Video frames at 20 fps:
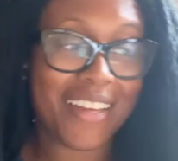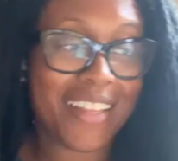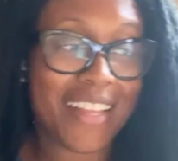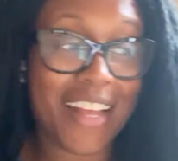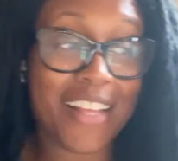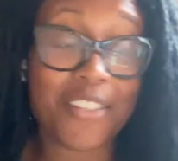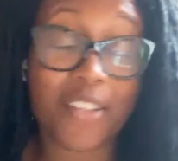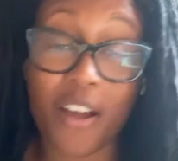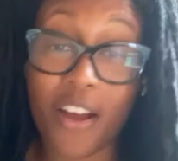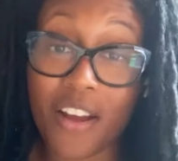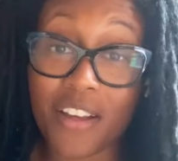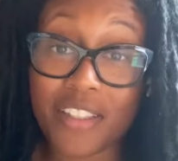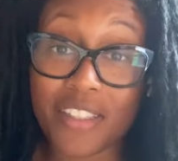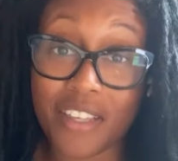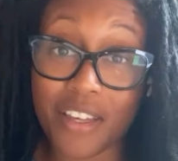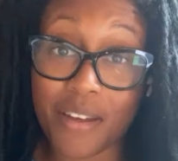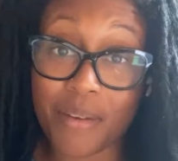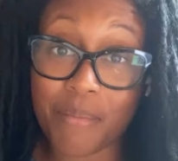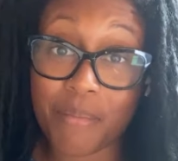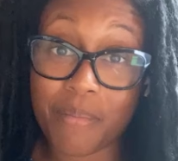That's
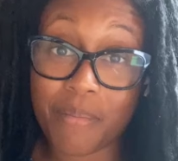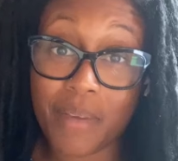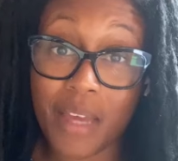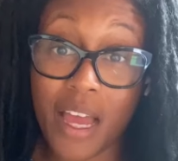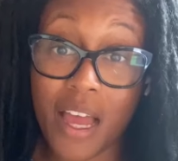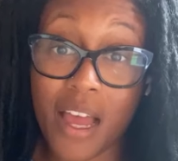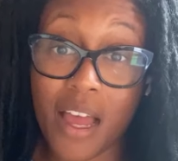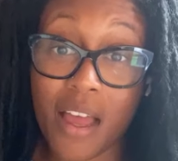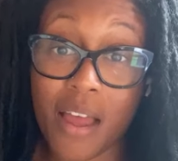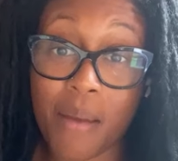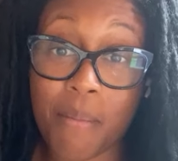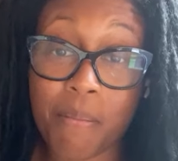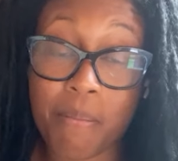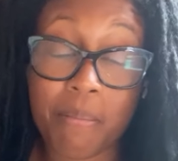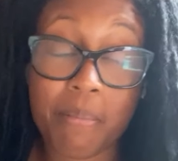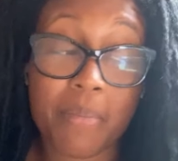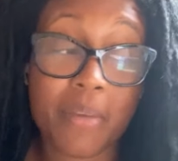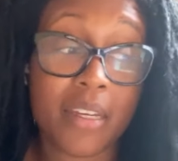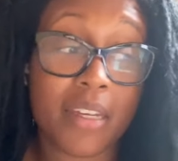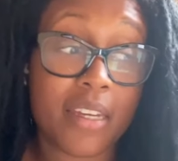awesome.
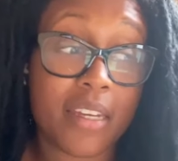Um,